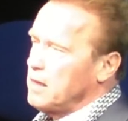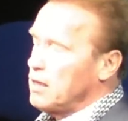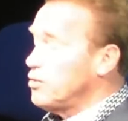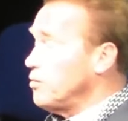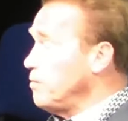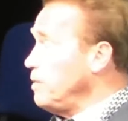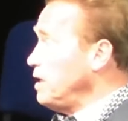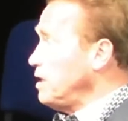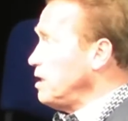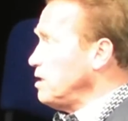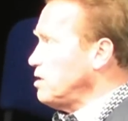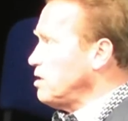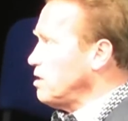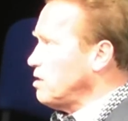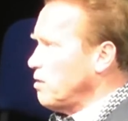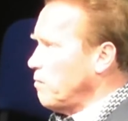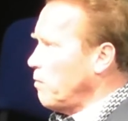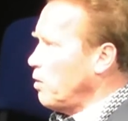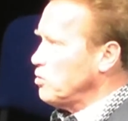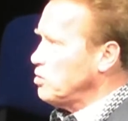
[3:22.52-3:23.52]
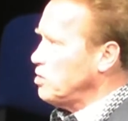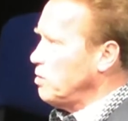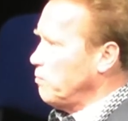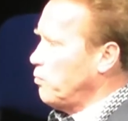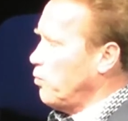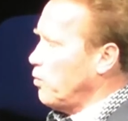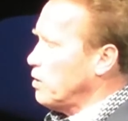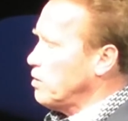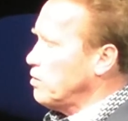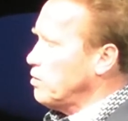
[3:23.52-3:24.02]
Now, to me, this is the most
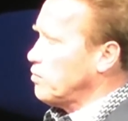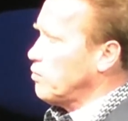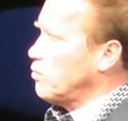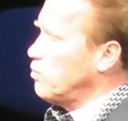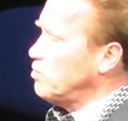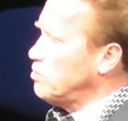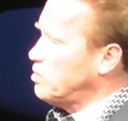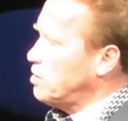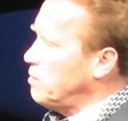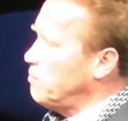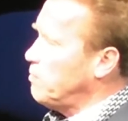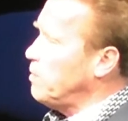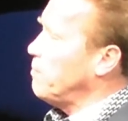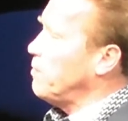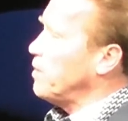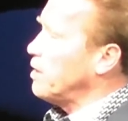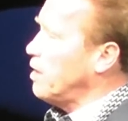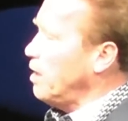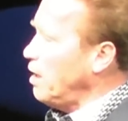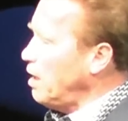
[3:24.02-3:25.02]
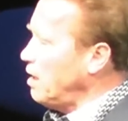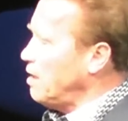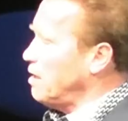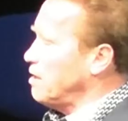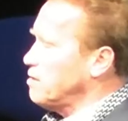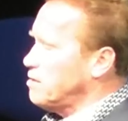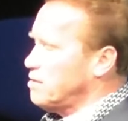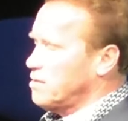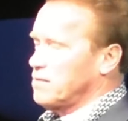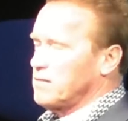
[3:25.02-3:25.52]
important rule, simply
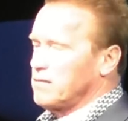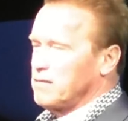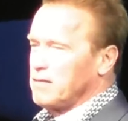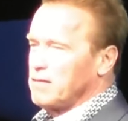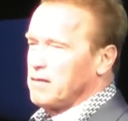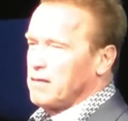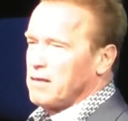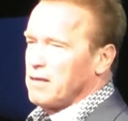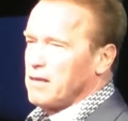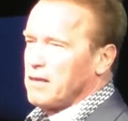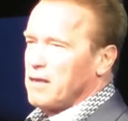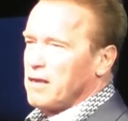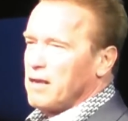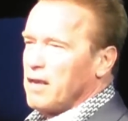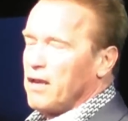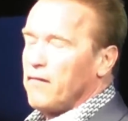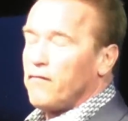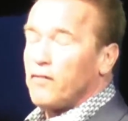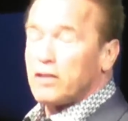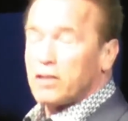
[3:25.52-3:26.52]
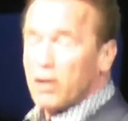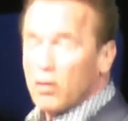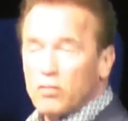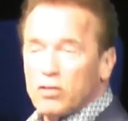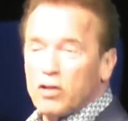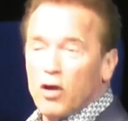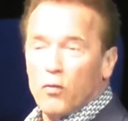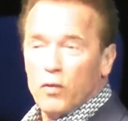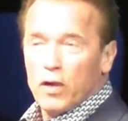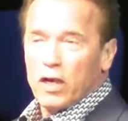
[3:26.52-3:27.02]
because if you
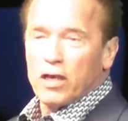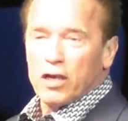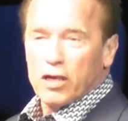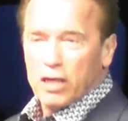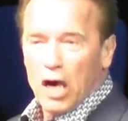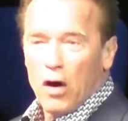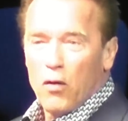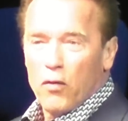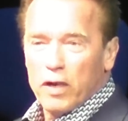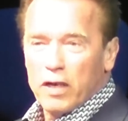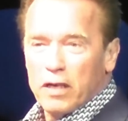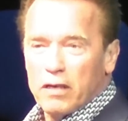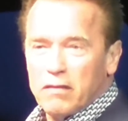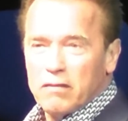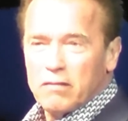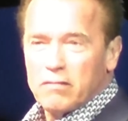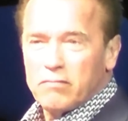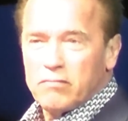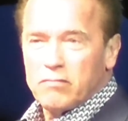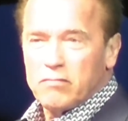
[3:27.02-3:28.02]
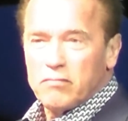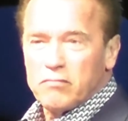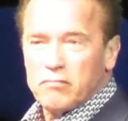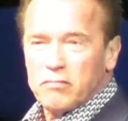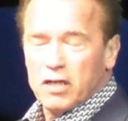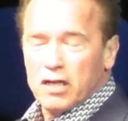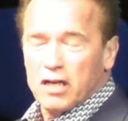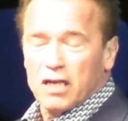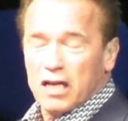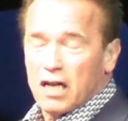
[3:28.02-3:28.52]
don't know where you're going,
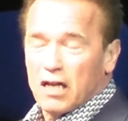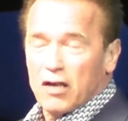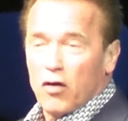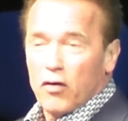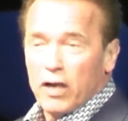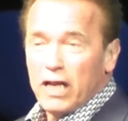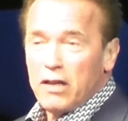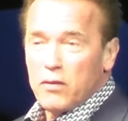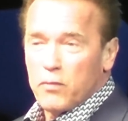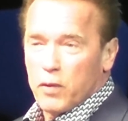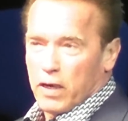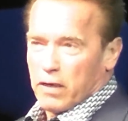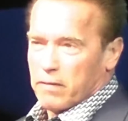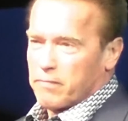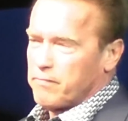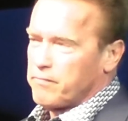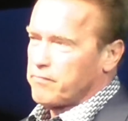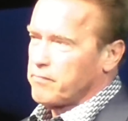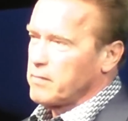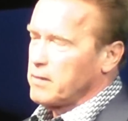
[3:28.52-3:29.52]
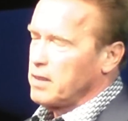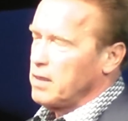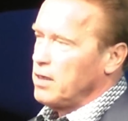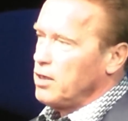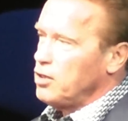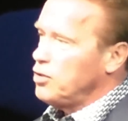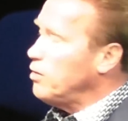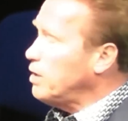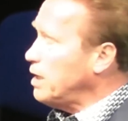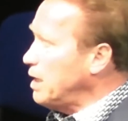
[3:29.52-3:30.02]
you're not going to go anywhere.
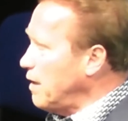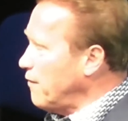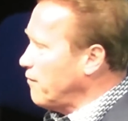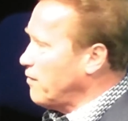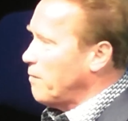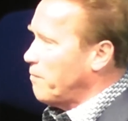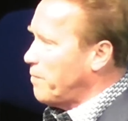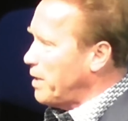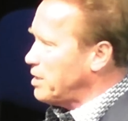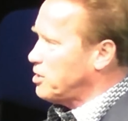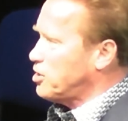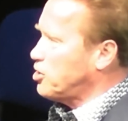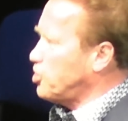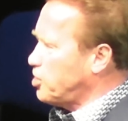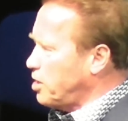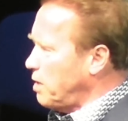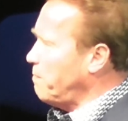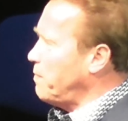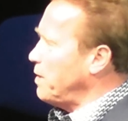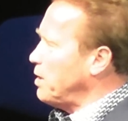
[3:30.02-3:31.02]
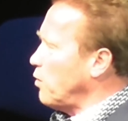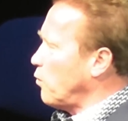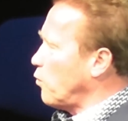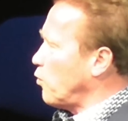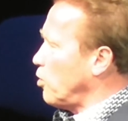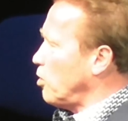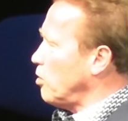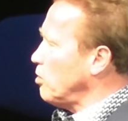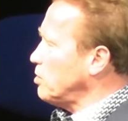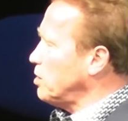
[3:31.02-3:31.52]
You can have the best ship in
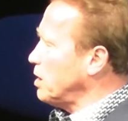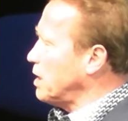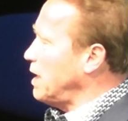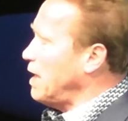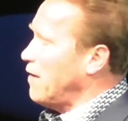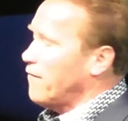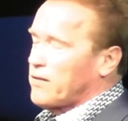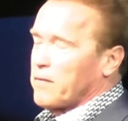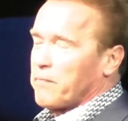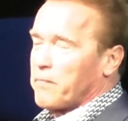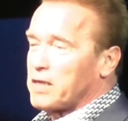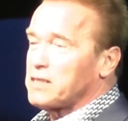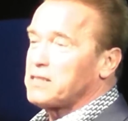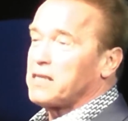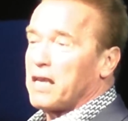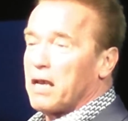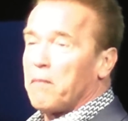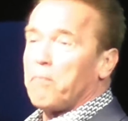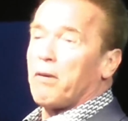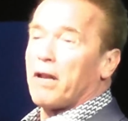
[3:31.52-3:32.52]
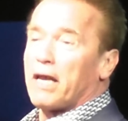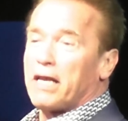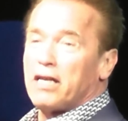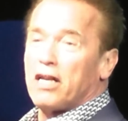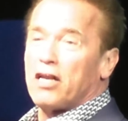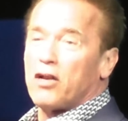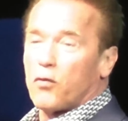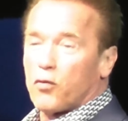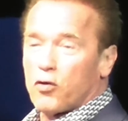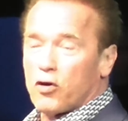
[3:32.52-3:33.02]
the world, you can have the best
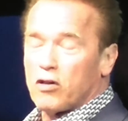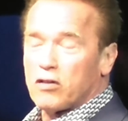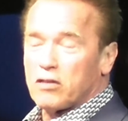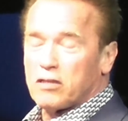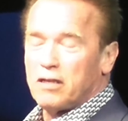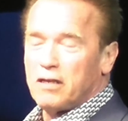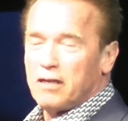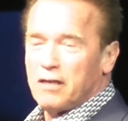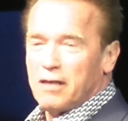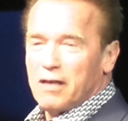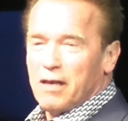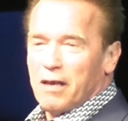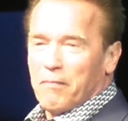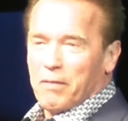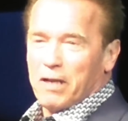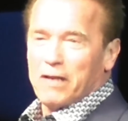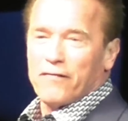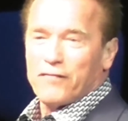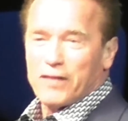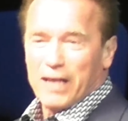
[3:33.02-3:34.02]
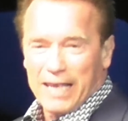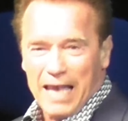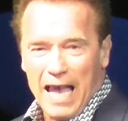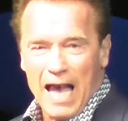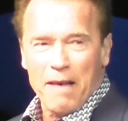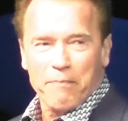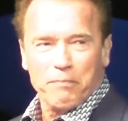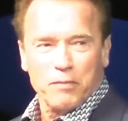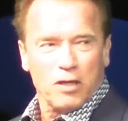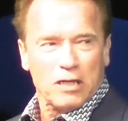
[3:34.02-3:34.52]
airplane in the world, but if the
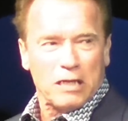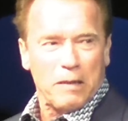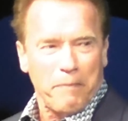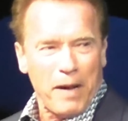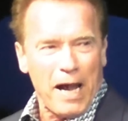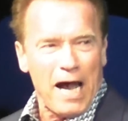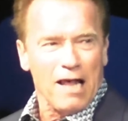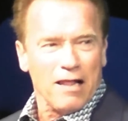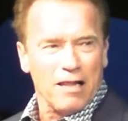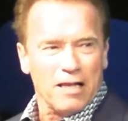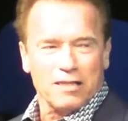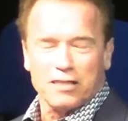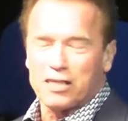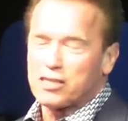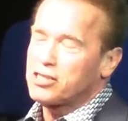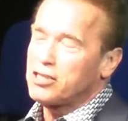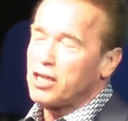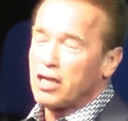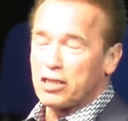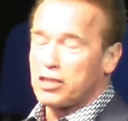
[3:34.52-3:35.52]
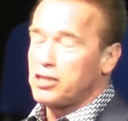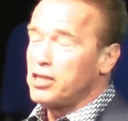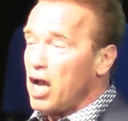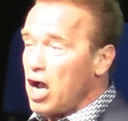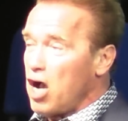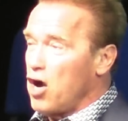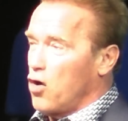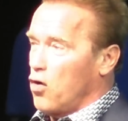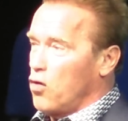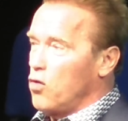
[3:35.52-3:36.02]
captain or the pilot does not
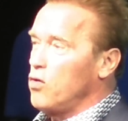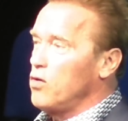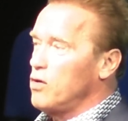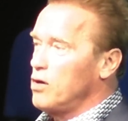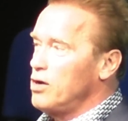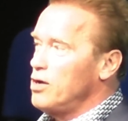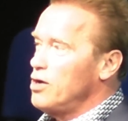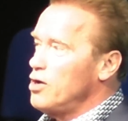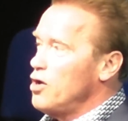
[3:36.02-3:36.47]
know